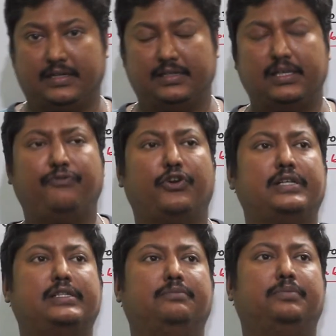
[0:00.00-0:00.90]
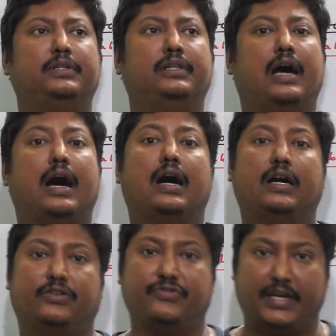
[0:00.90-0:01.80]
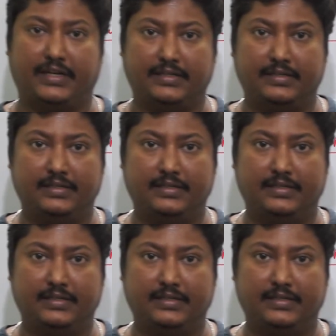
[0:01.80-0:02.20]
say for example heart rate,